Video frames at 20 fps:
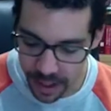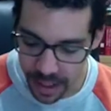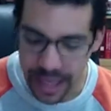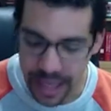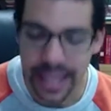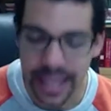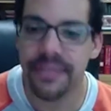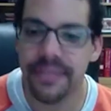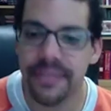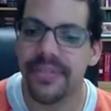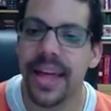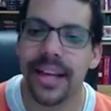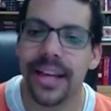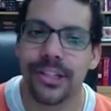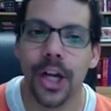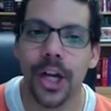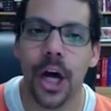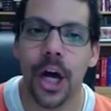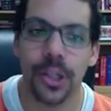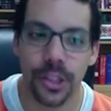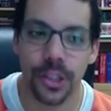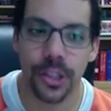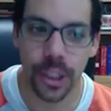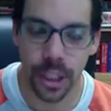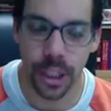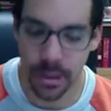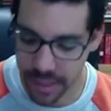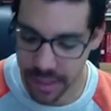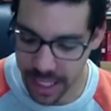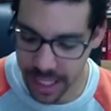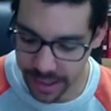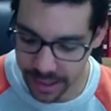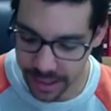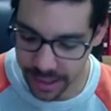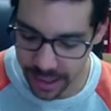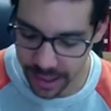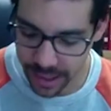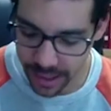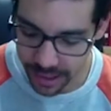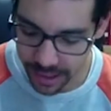and give thanks in all
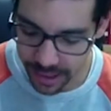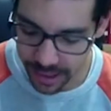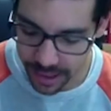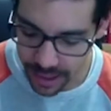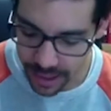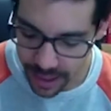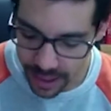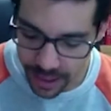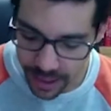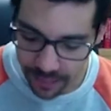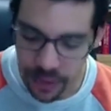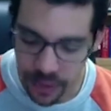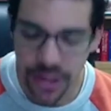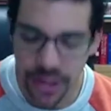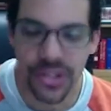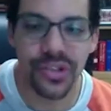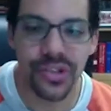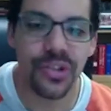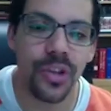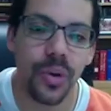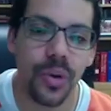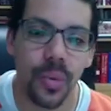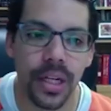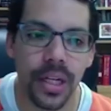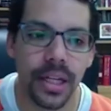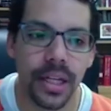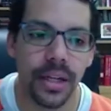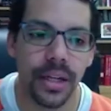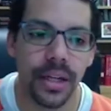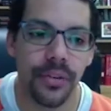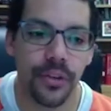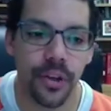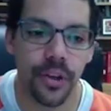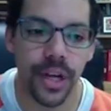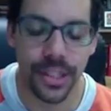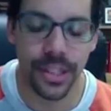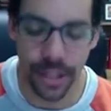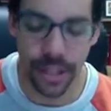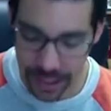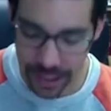circumstances, for this is the will of
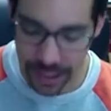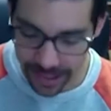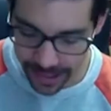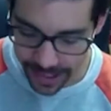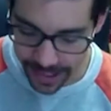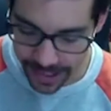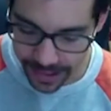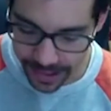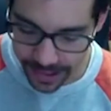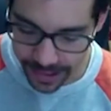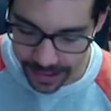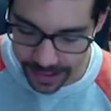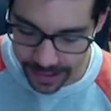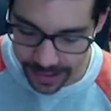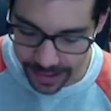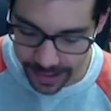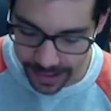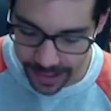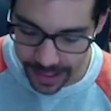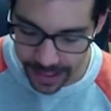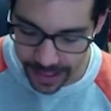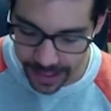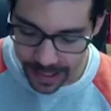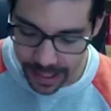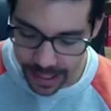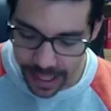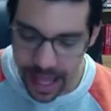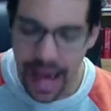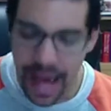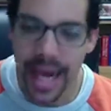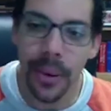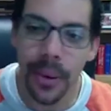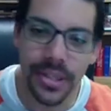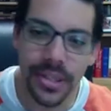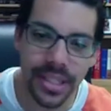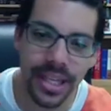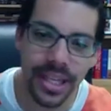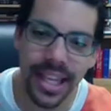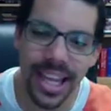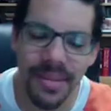Christ Jesus. And I
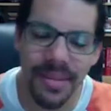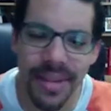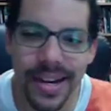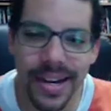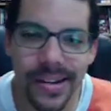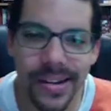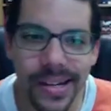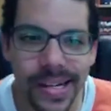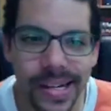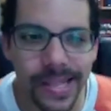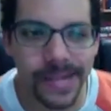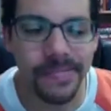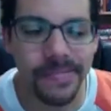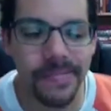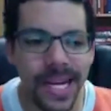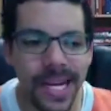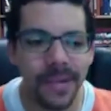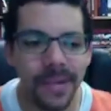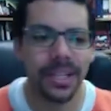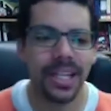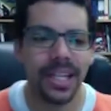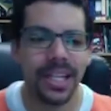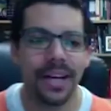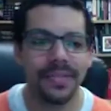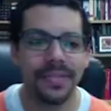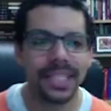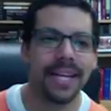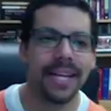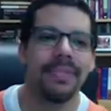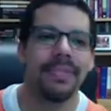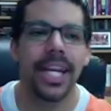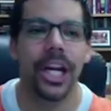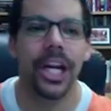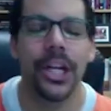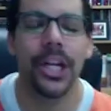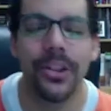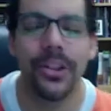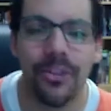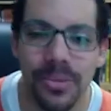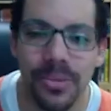was thinking about, and would love to even
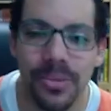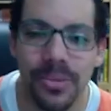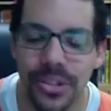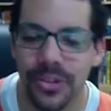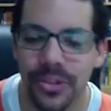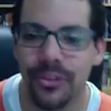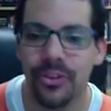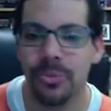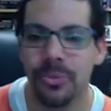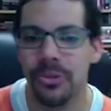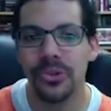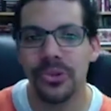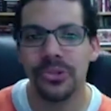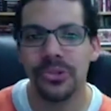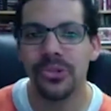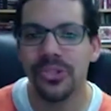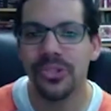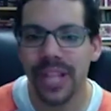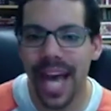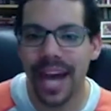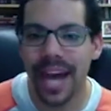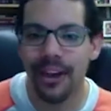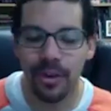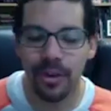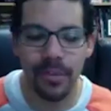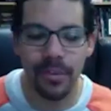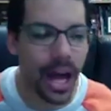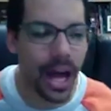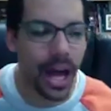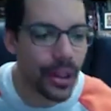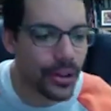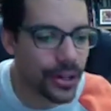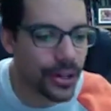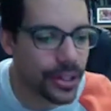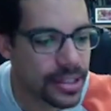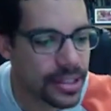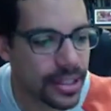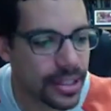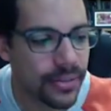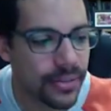hear from you, Susanna, from
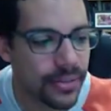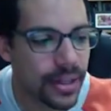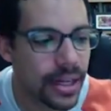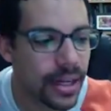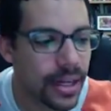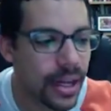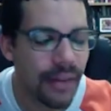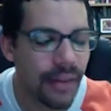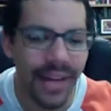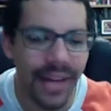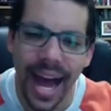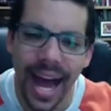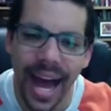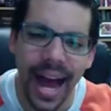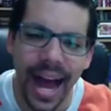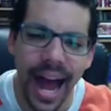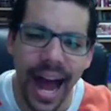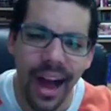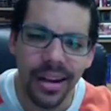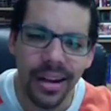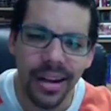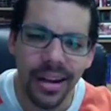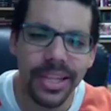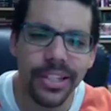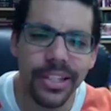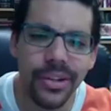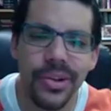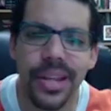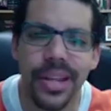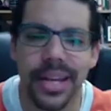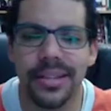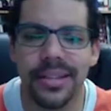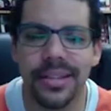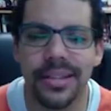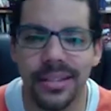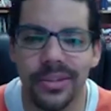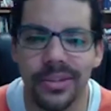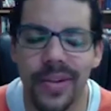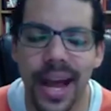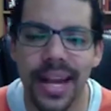others, of how can we do
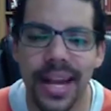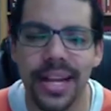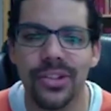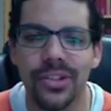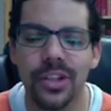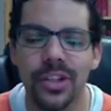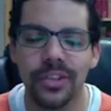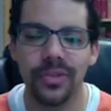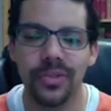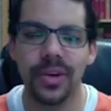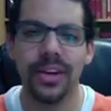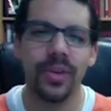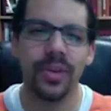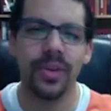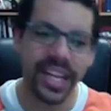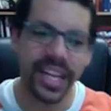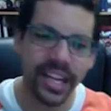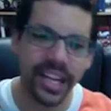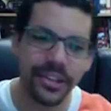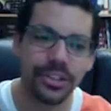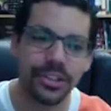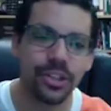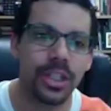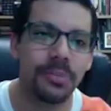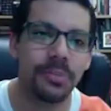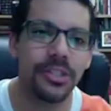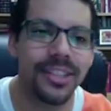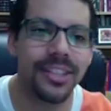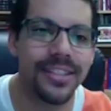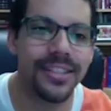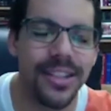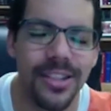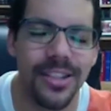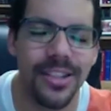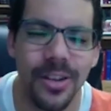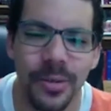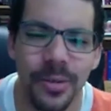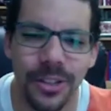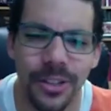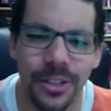this, right? So if we hear scripture that
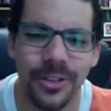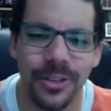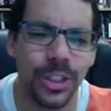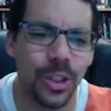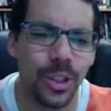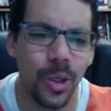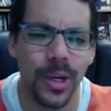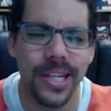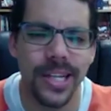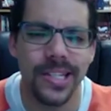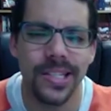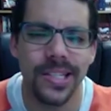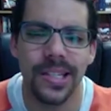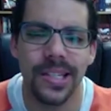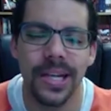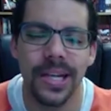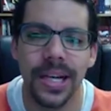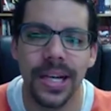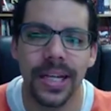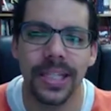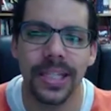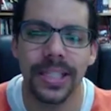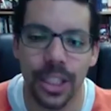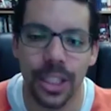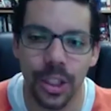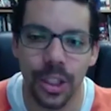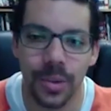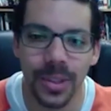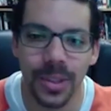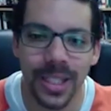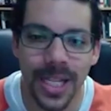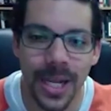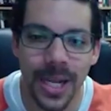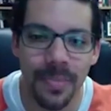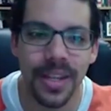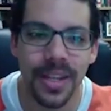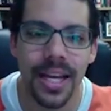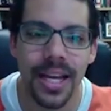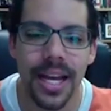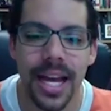says that we're to rejoice
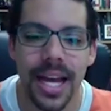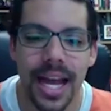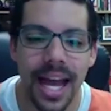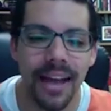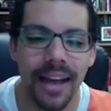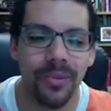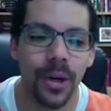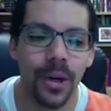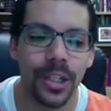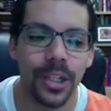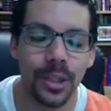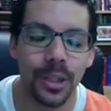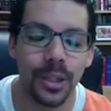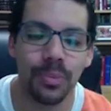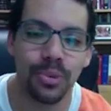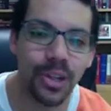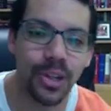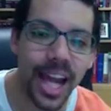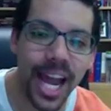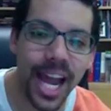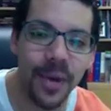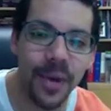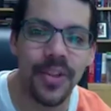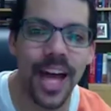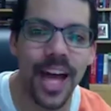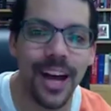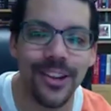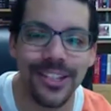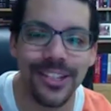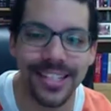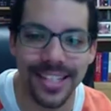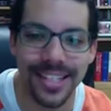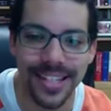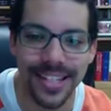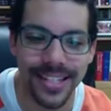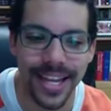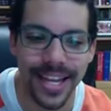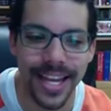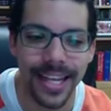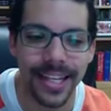continually, if we're to pray without
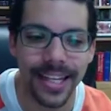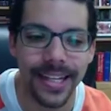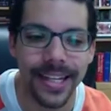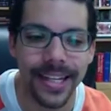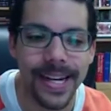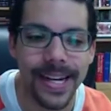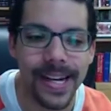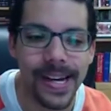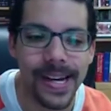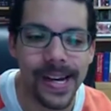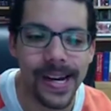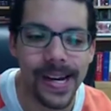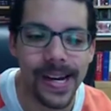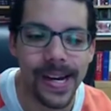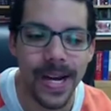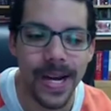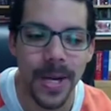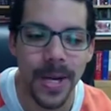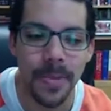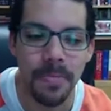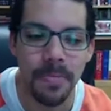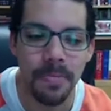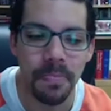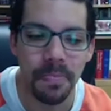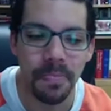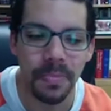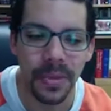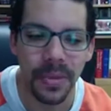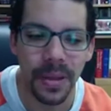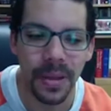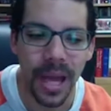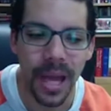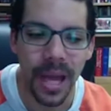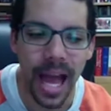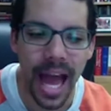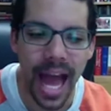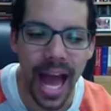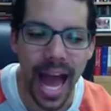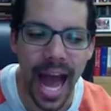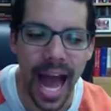ceasing,
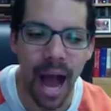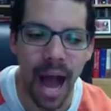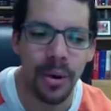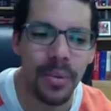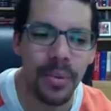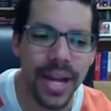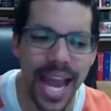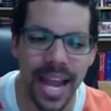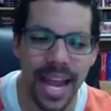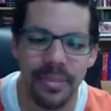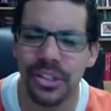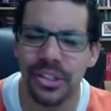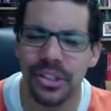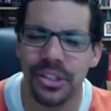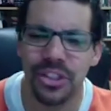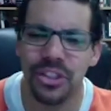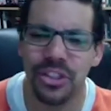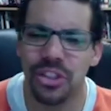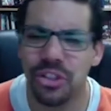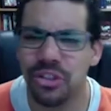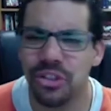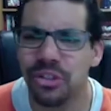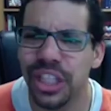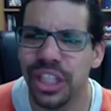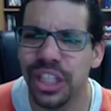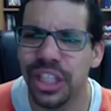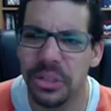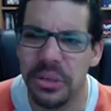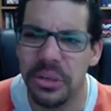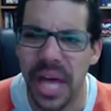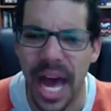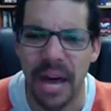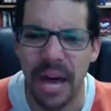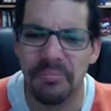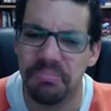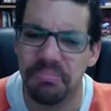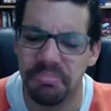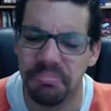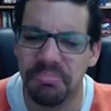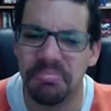how are we able to truly do that?
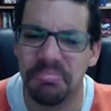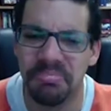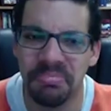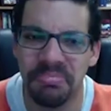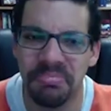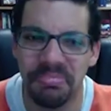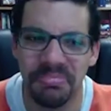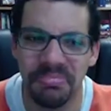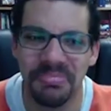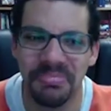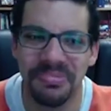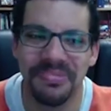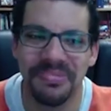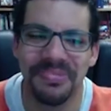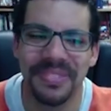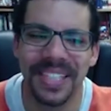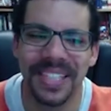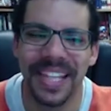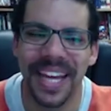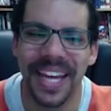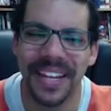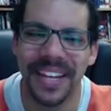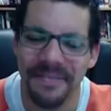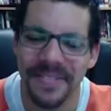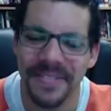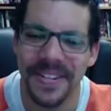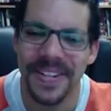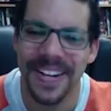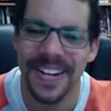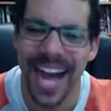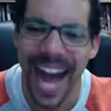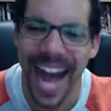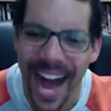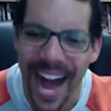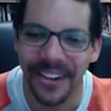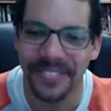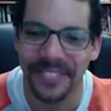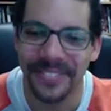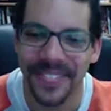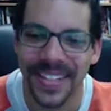Like,
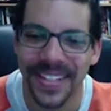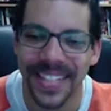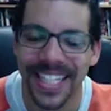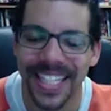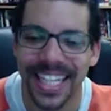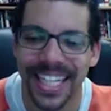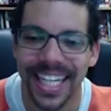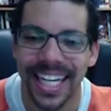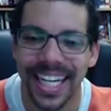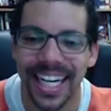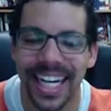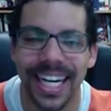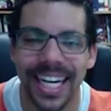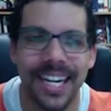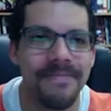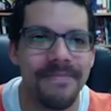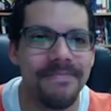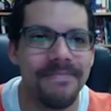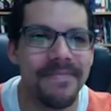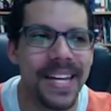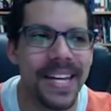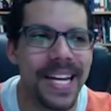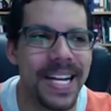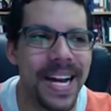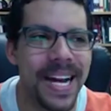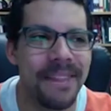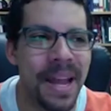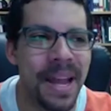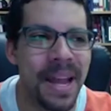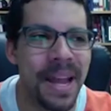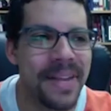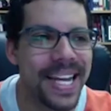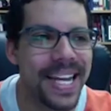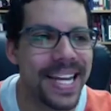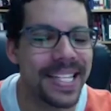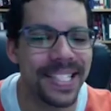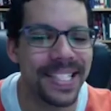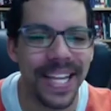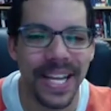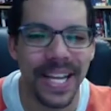how? And maybe
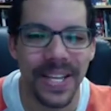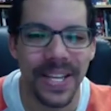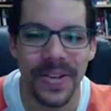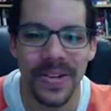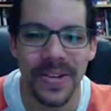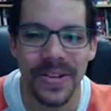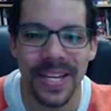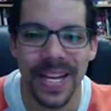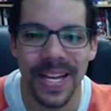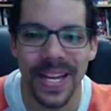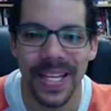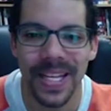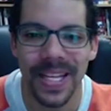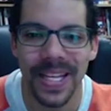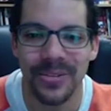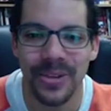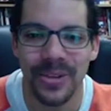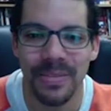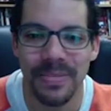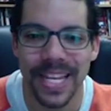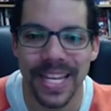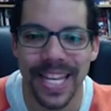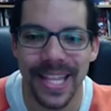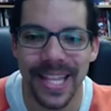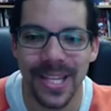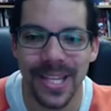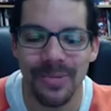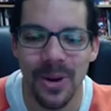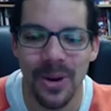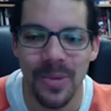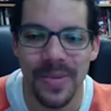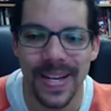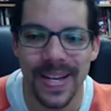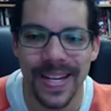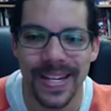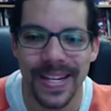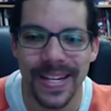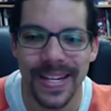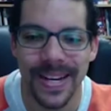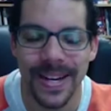it's like you, at least for me in this
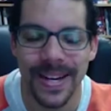moment,